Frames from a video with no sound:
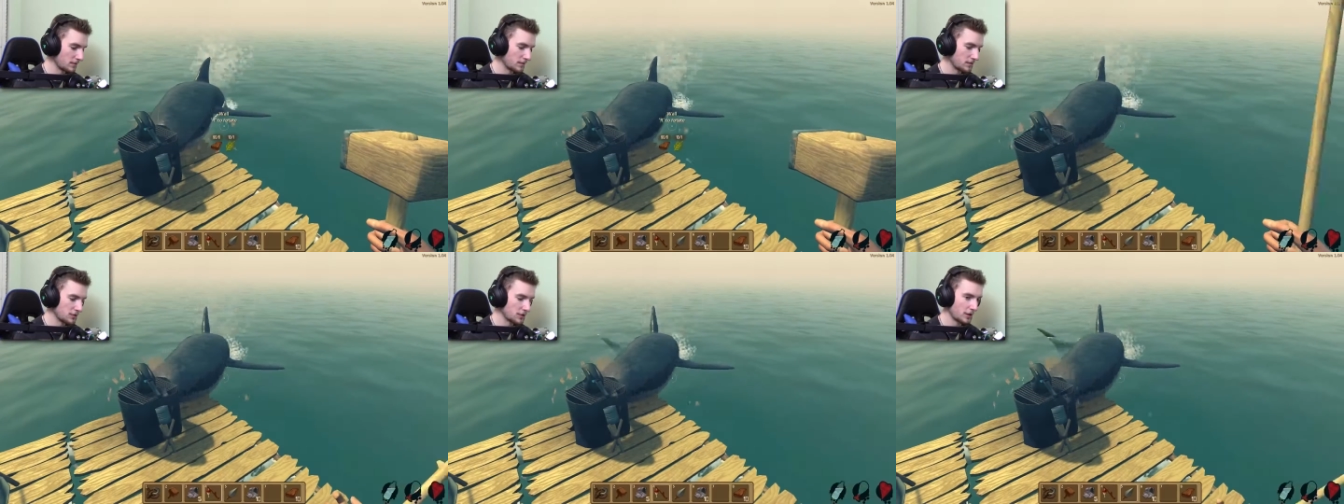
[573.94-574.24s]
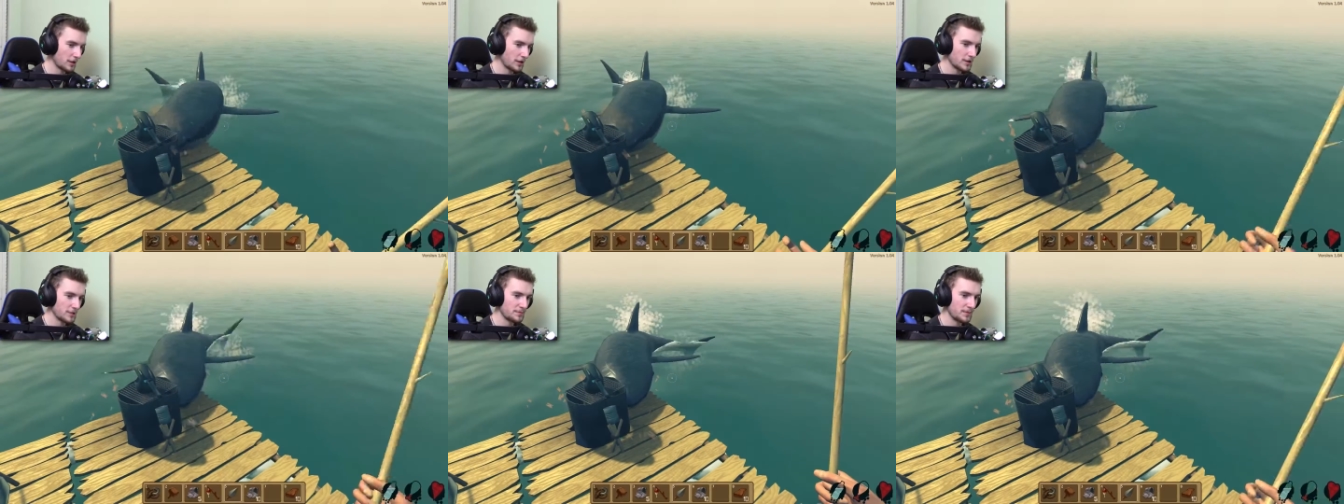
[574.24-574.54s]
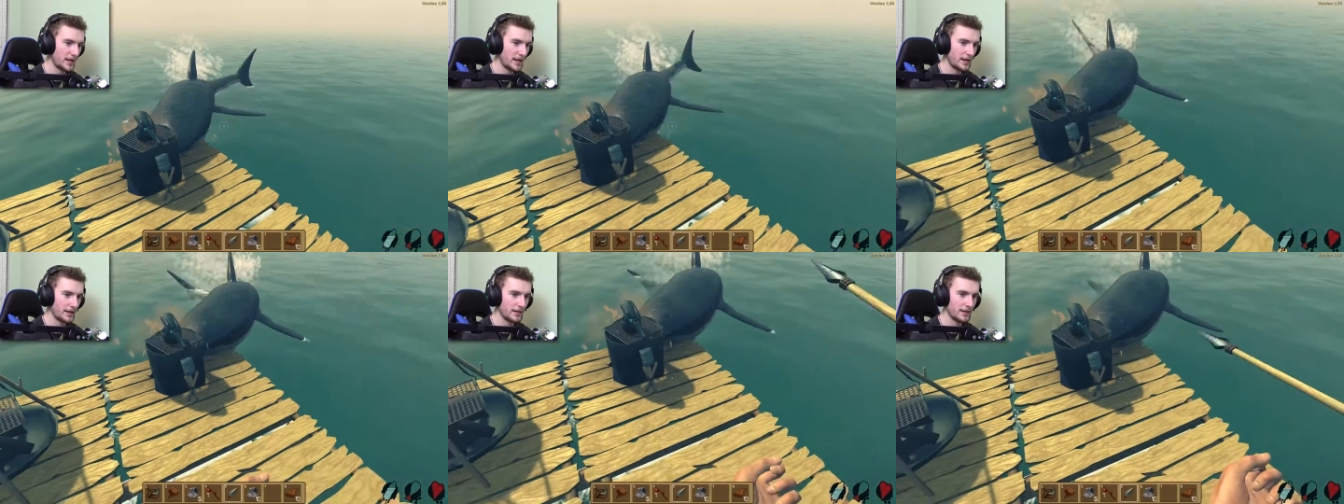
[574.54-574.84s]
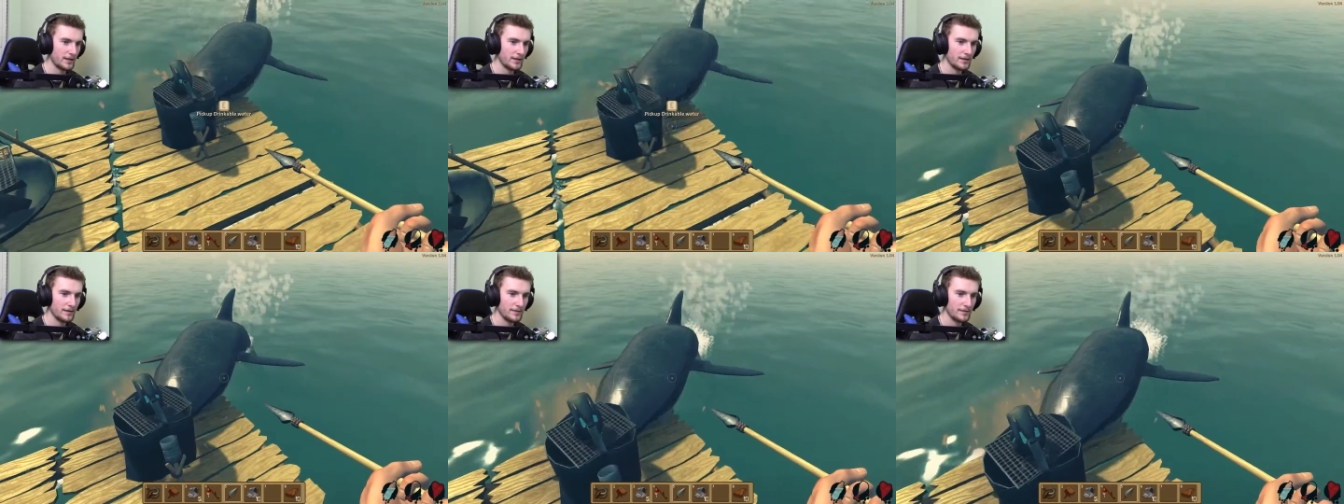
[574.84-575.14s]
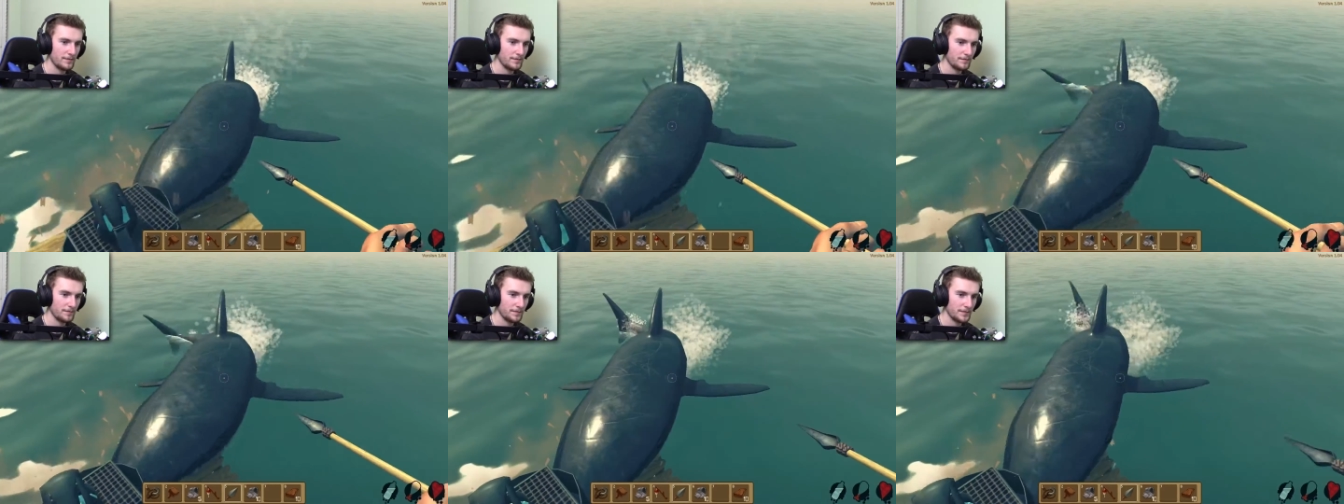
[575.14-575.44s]
Shark is back.
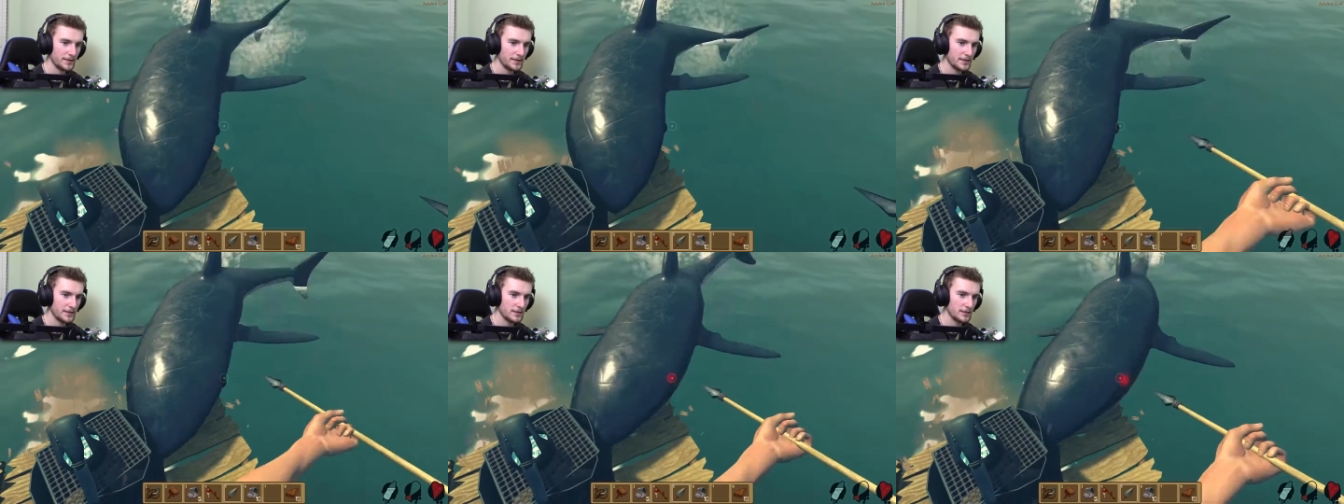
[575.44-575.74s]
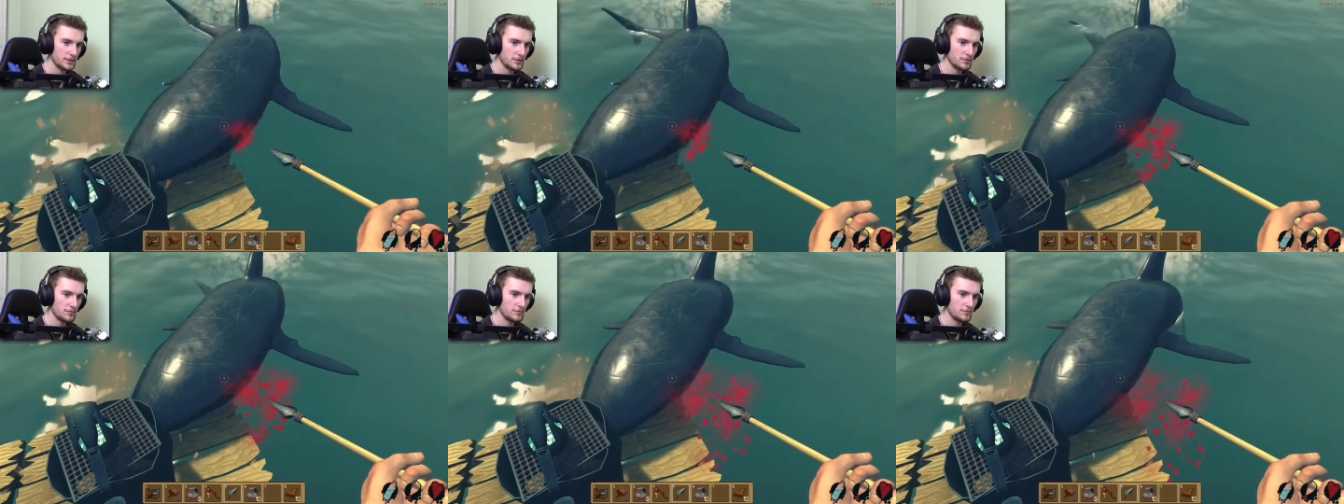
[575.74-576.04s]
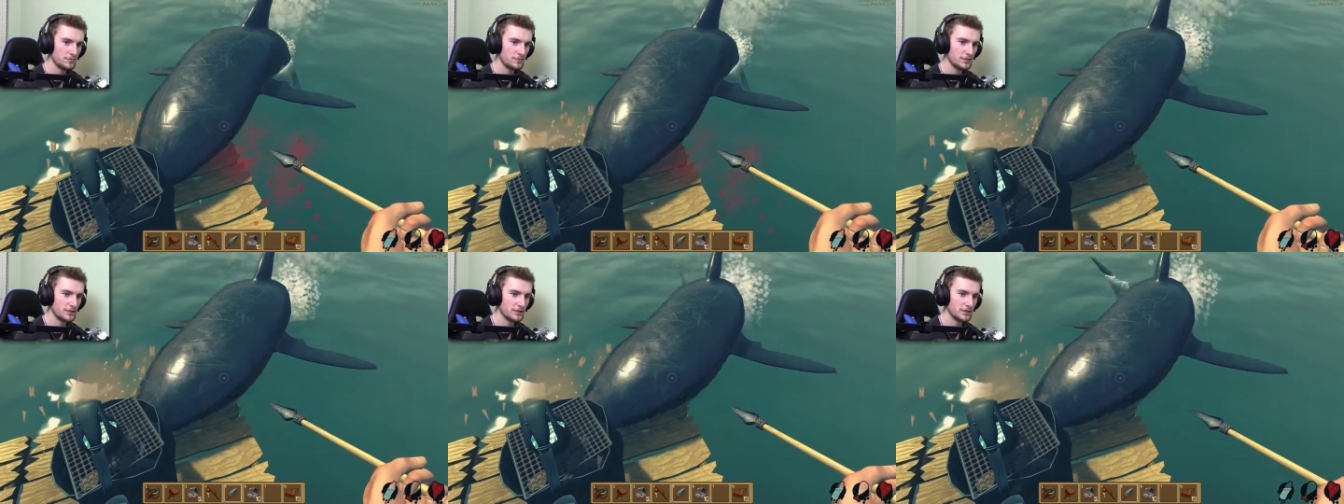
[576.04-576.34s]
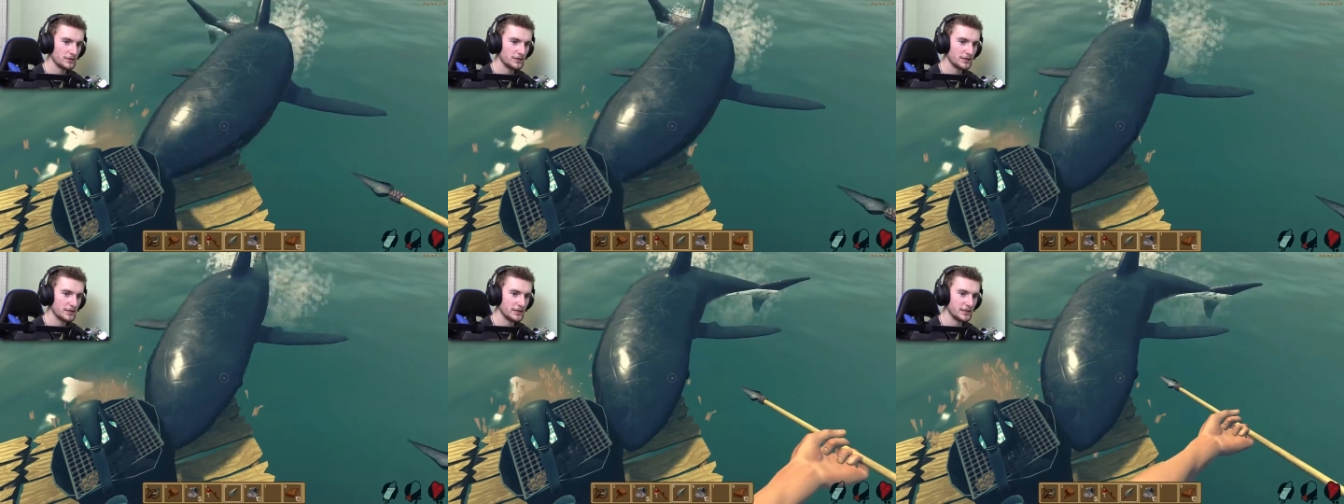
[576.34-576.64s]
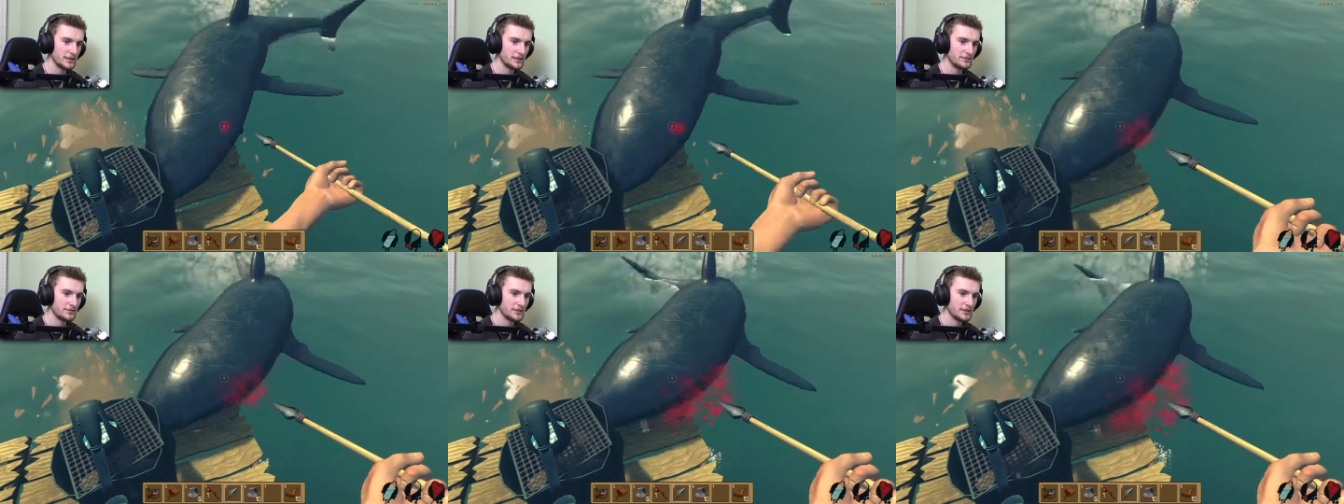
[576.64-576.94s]
You
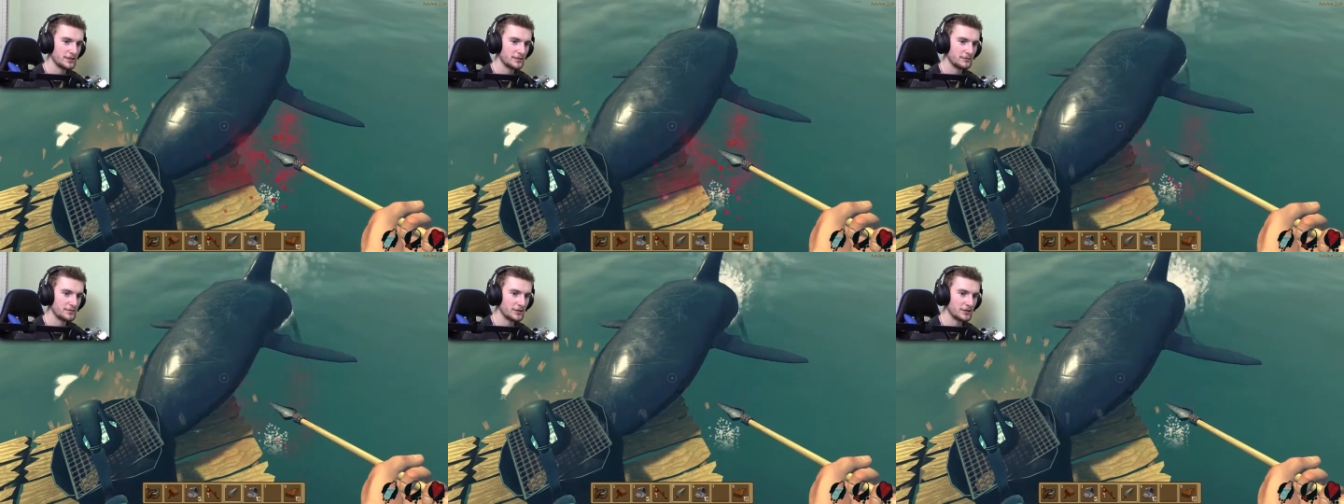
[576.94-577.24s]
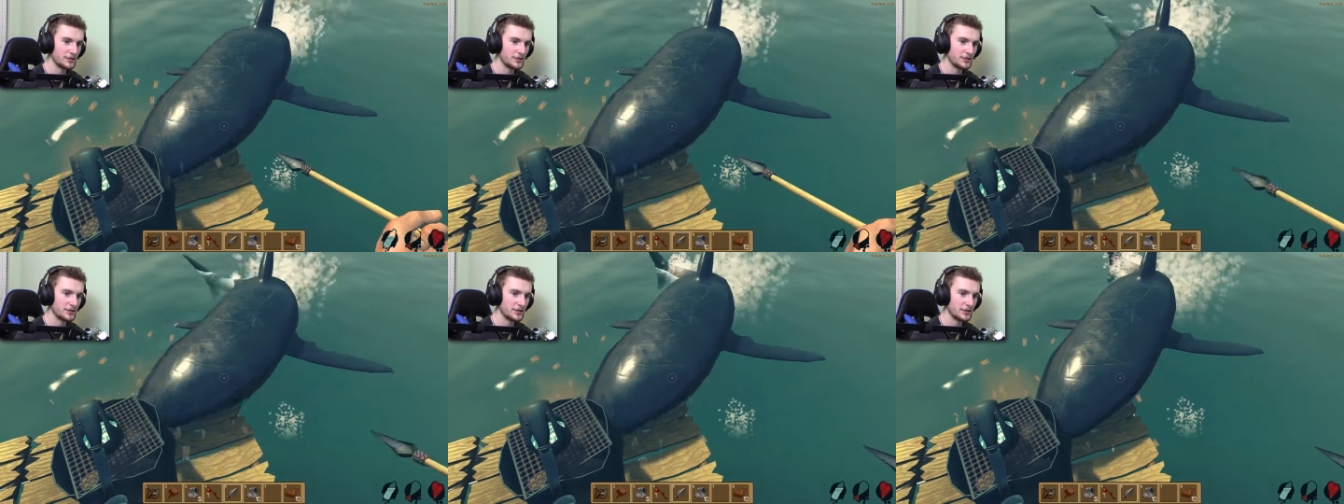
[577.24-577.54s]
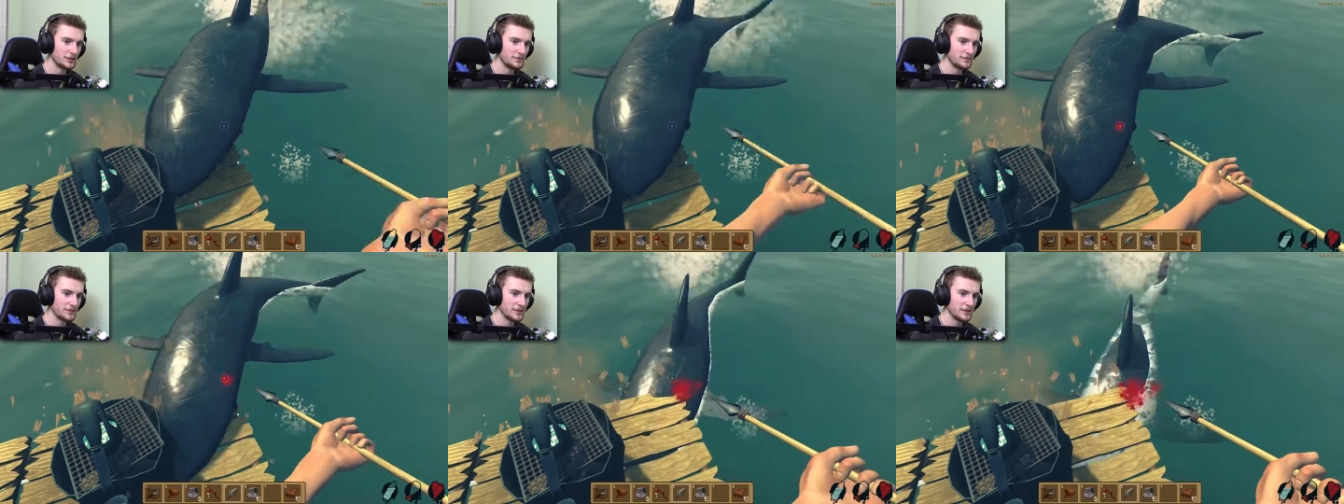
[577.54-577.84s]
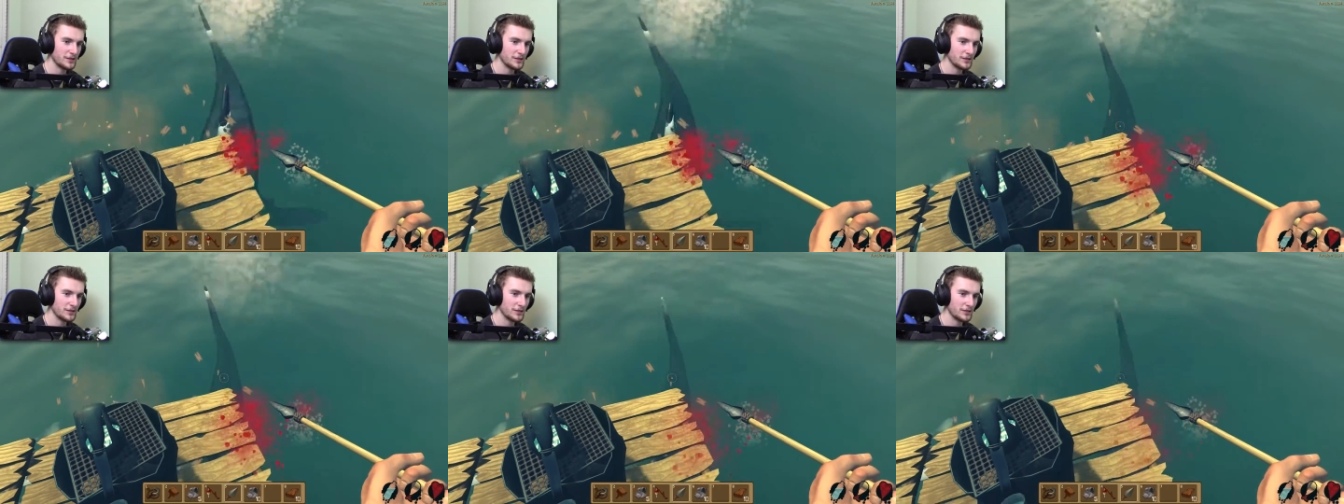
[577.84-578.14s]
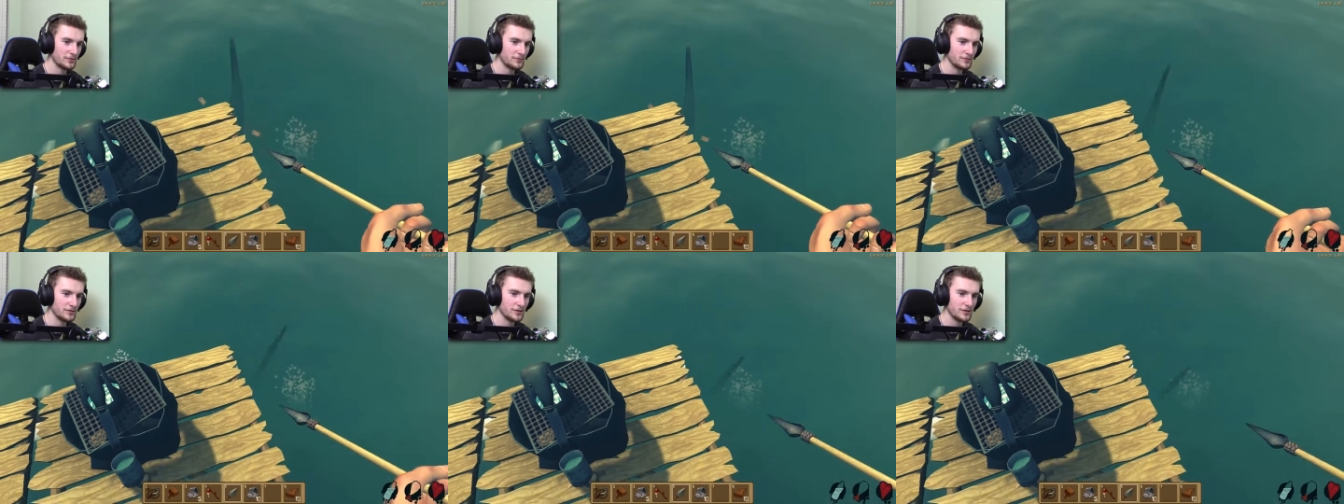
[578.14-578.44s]
leave my stuff
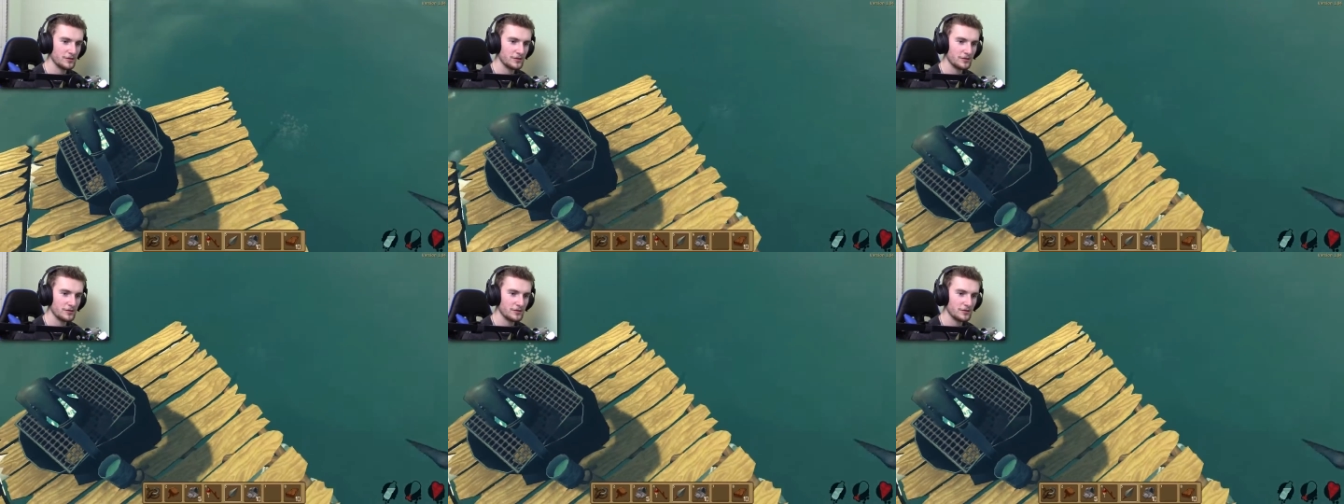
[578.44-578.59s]
alone.